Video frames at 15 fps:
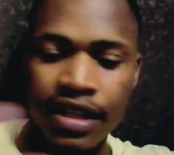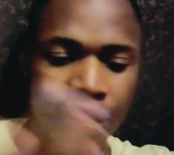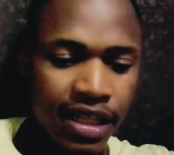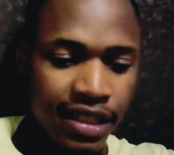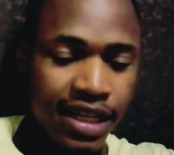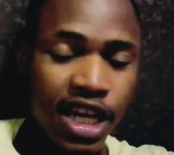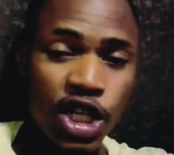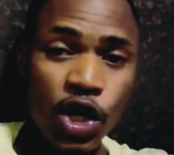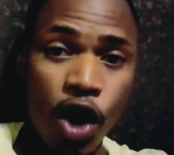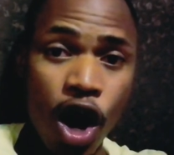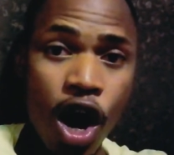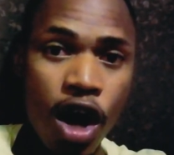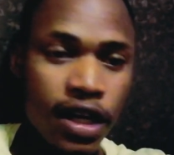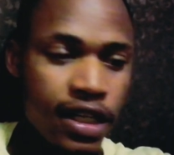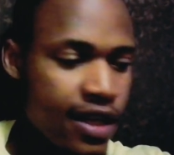They take your
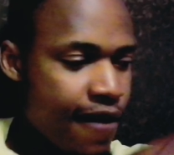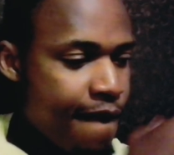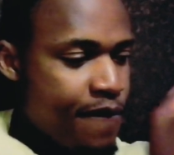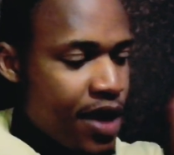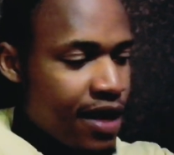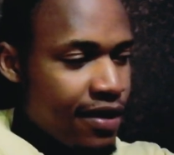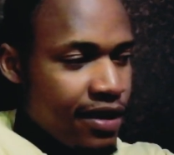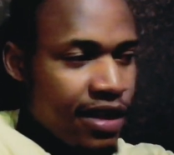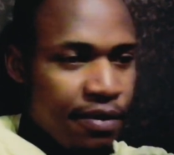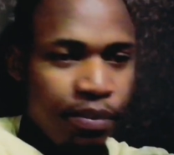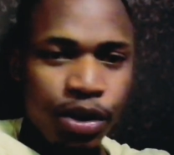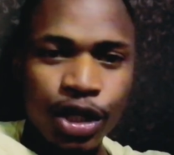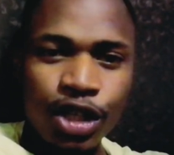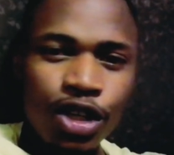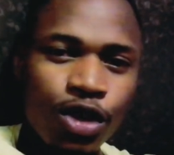heart and then they
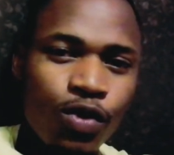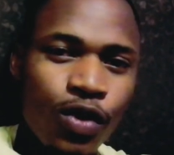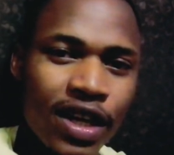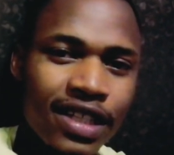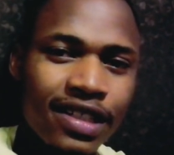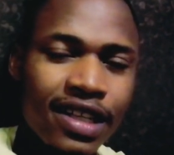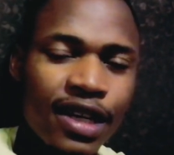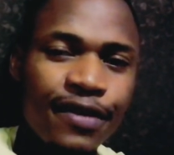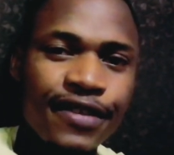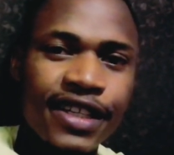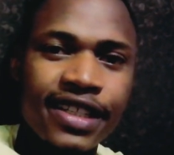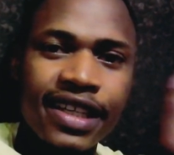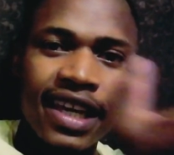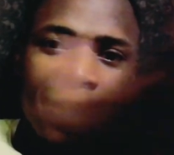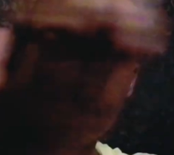put it on one side of the
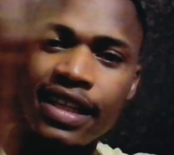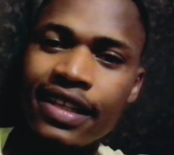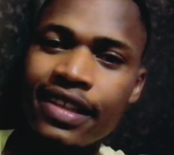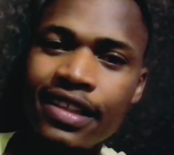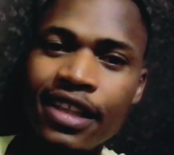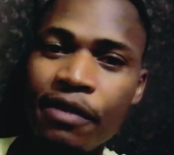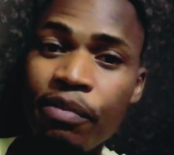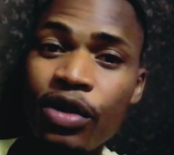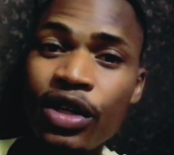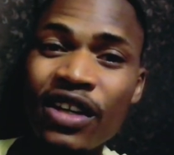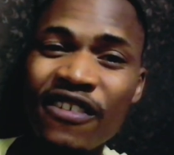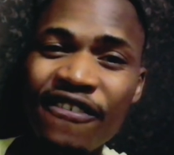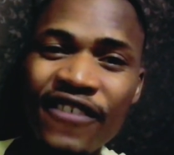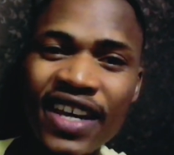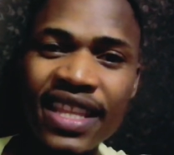scale, and then they put a
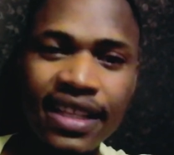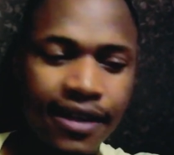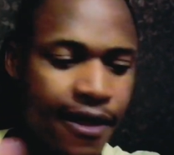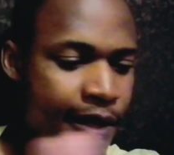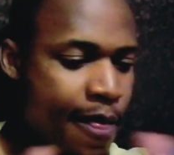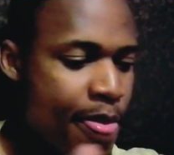feather.